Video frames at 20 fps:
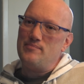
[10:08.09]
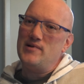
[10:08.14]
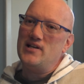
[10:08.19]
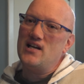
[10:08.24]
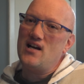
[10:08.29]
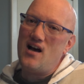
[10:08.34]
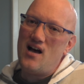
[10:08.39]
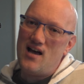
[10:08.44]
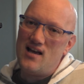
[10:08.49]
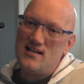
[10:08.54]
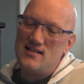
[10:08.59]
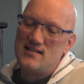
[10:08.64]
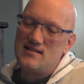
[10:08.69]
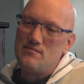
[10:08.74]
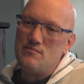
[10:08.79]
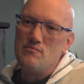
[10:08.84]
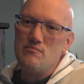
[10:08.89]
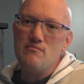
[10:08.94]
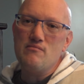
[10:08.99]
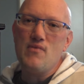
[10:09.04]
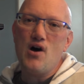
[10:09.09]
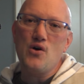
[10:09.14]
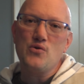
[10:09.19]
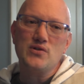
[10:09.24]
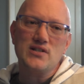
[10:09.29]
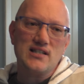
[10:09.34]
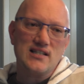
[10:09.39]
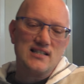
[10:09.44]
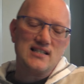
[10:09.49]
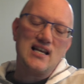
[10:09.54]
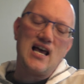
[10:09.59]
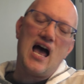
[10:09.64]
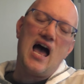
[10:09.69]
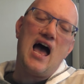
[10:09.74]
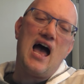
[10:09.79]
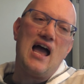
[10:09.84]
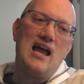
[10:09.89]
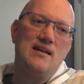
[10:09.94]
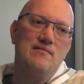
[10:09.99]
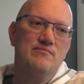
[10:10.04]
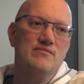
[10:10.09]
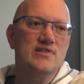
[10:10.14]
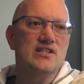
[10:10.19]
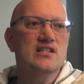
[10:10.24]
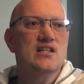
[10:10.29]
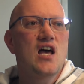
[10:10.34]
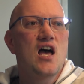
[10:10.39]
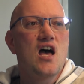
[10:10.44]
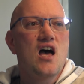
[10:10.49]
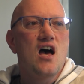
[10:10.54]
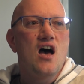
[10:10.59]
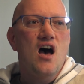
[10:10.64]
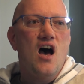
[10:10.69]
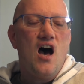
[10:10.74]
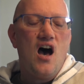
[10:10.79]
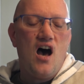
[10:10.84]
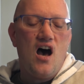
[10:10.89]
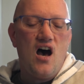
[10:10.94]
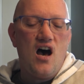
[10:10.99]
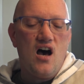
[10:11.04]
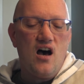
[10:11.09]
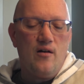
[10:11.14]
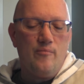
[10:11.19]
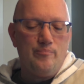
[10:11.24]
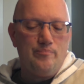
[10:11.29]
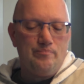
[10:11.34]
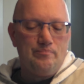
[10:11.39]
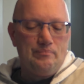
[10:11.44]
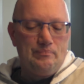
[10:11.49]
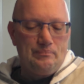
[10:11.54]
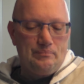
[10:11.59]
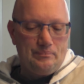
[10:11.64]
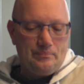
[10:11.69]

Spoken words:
because most times to